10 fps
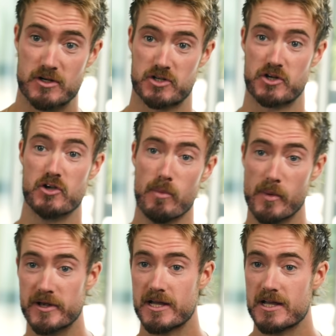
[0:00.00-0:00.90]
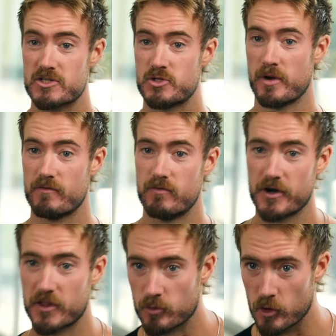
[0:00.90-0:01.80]
Dr. Huberman stood in front of
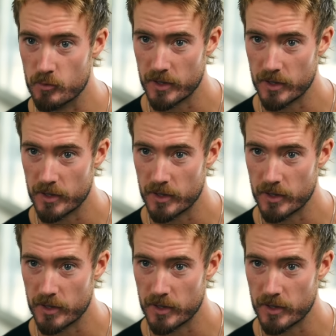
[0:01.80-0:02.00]
the group